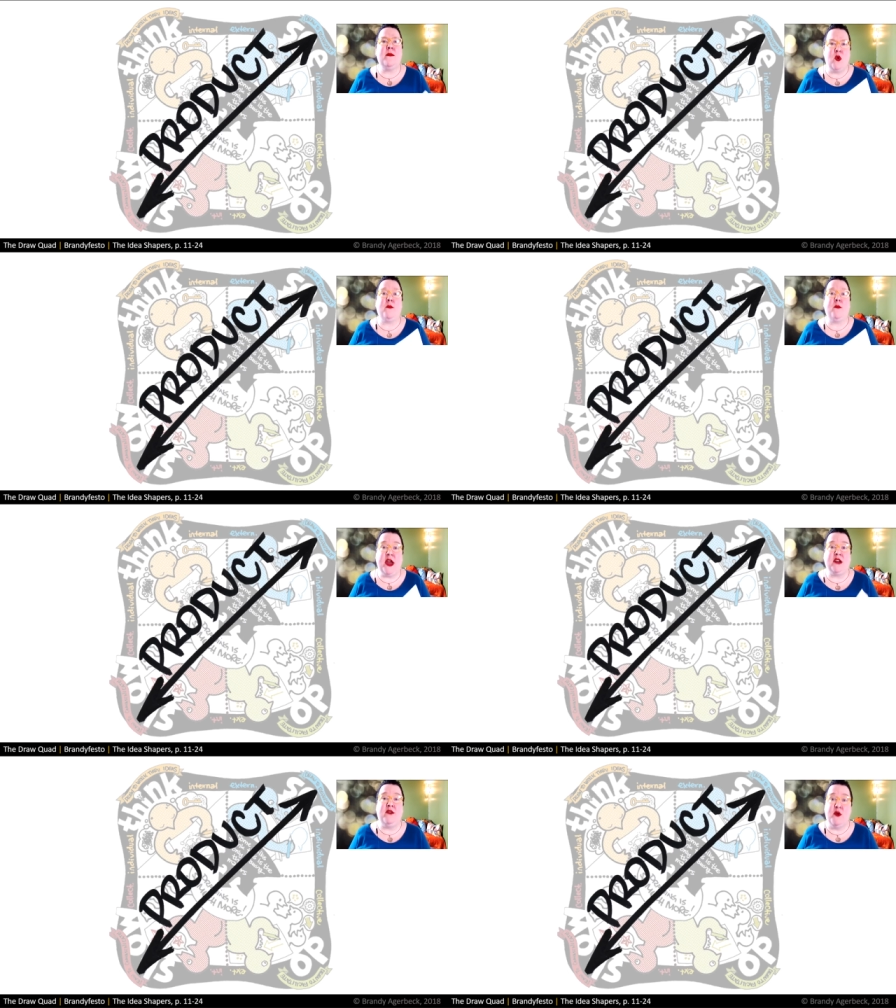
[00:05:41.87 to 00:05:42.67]

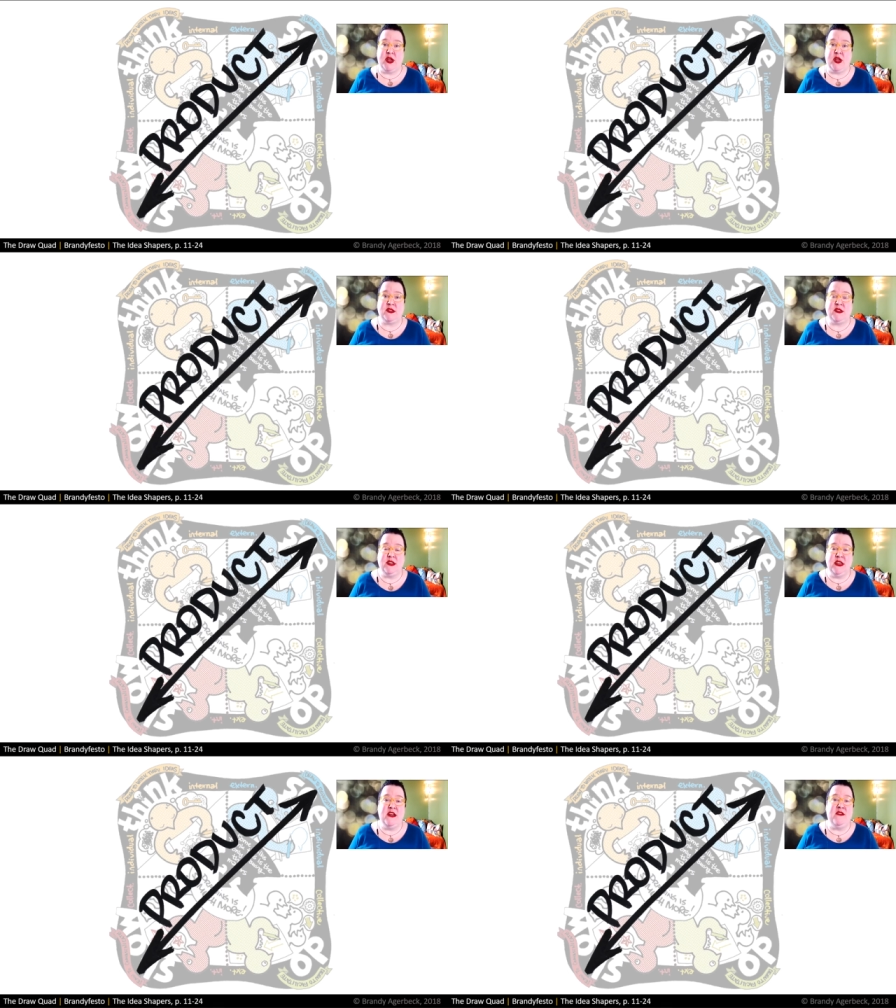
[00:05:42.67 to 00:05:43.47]
product focused
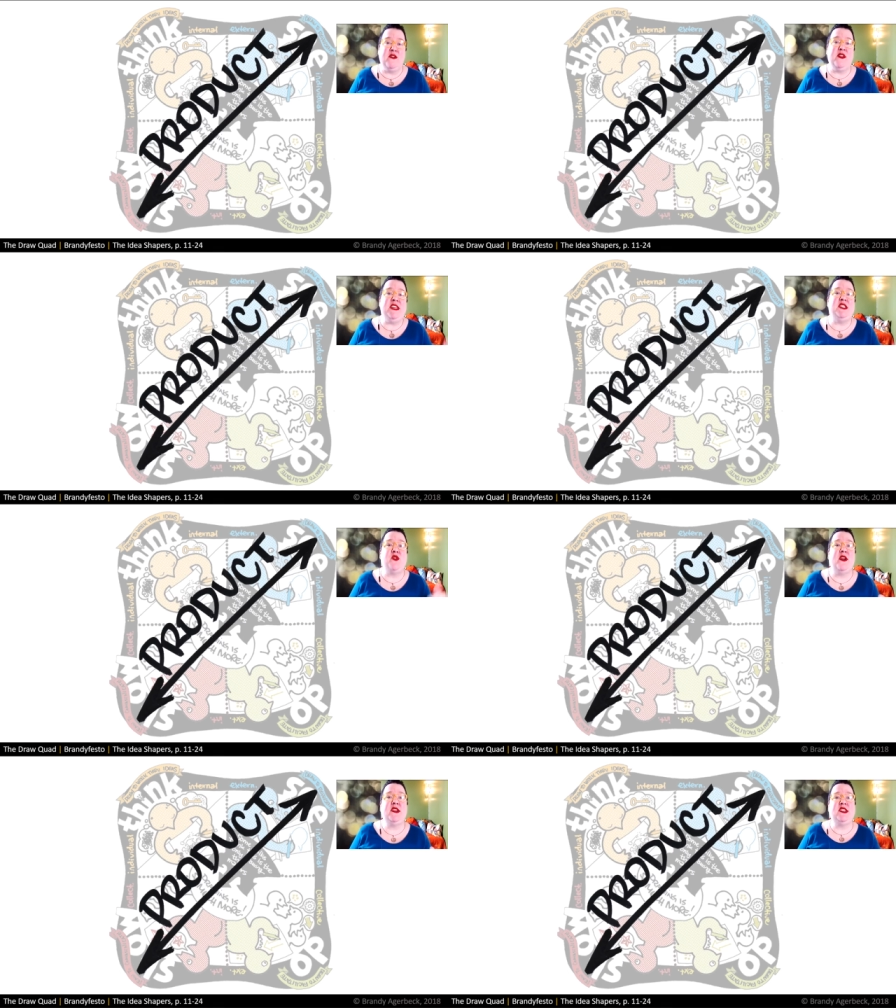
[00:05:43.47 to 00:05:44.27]
for these
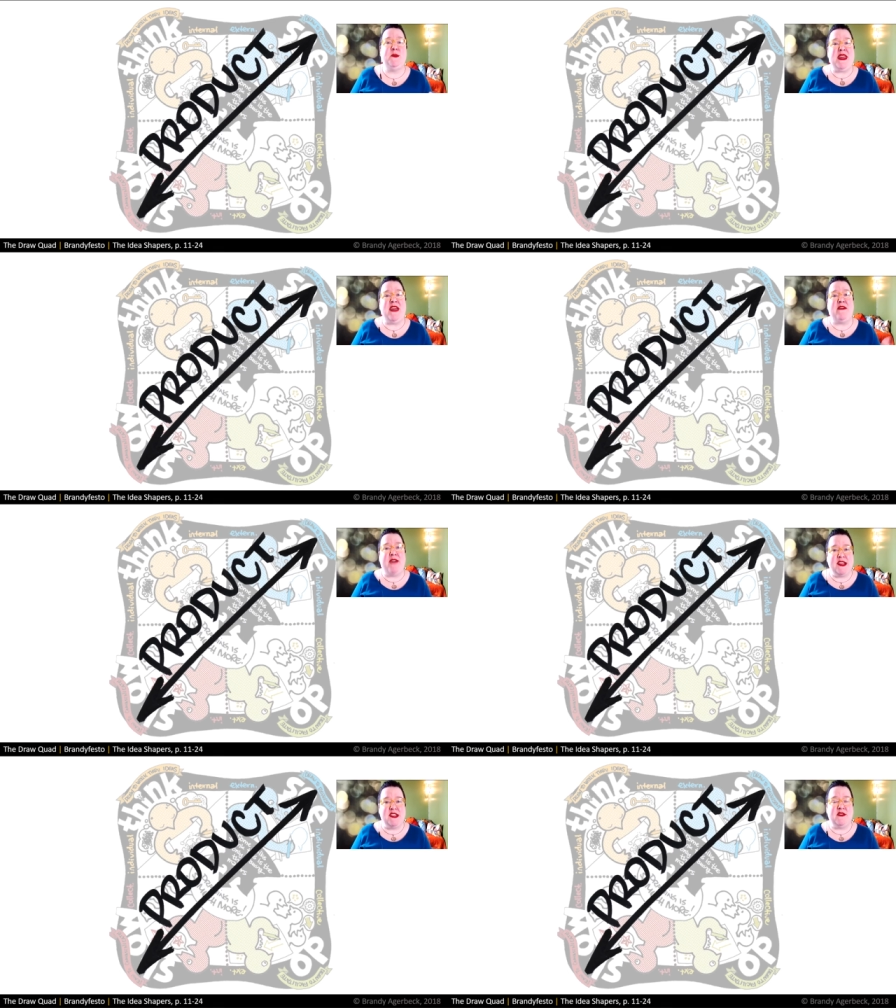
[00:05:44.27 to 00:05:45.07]
drawings to be
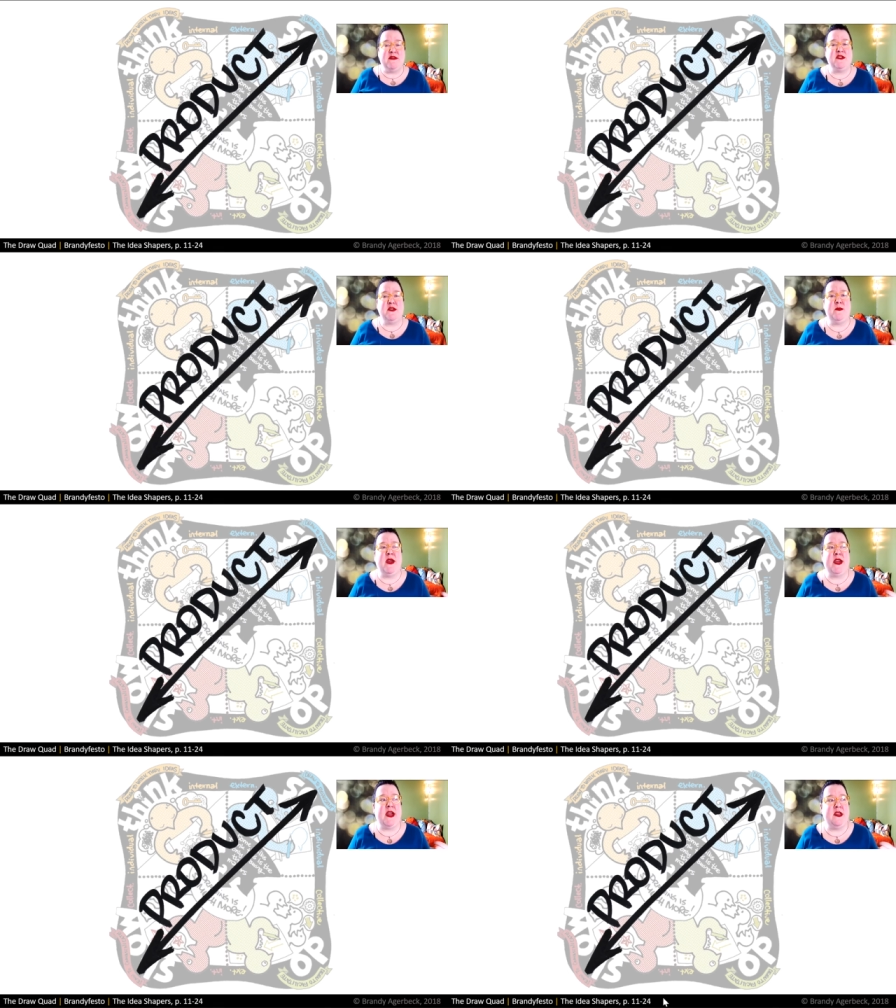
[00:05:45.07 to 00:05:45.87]
effective, to,
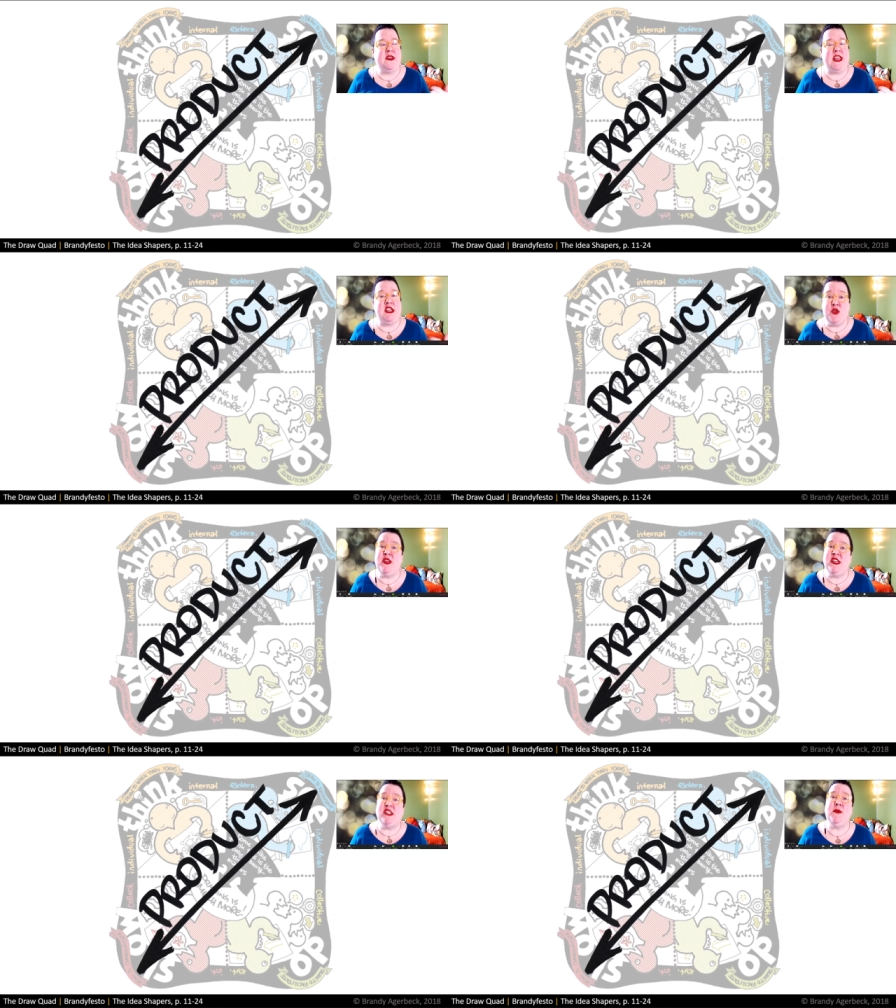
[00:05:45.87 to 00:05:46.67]
uh, uh, they do
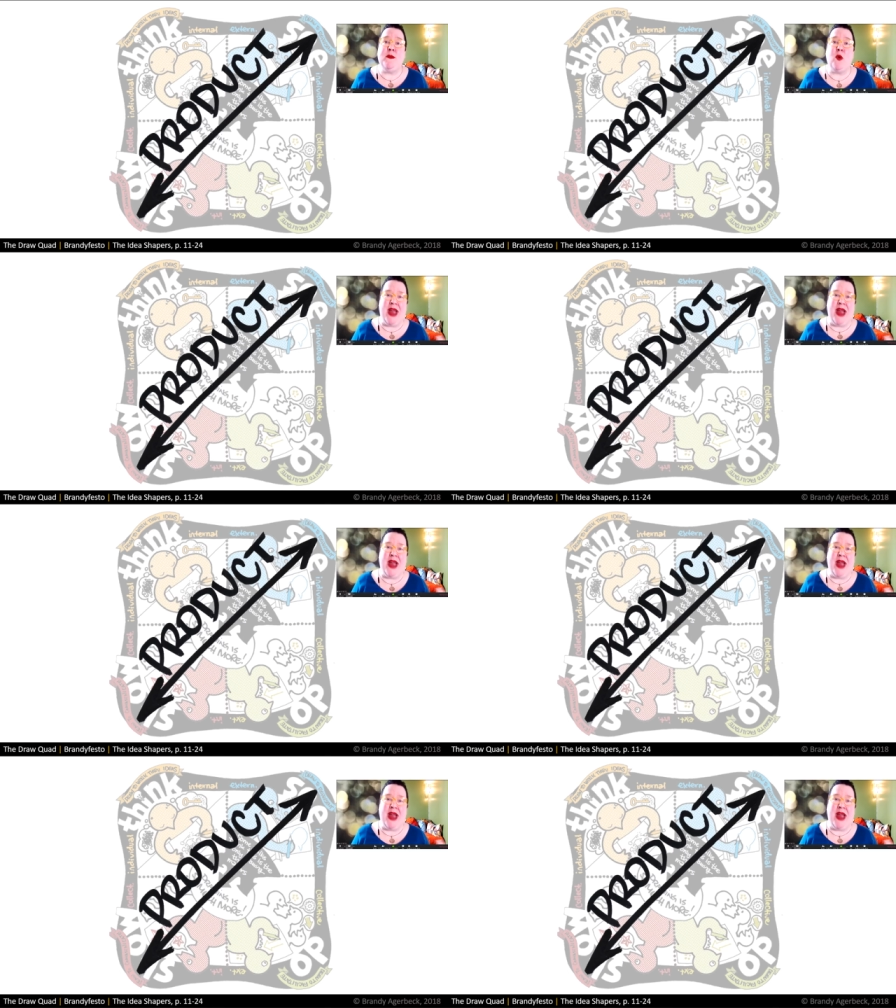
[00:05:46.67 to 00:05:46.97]
need to be more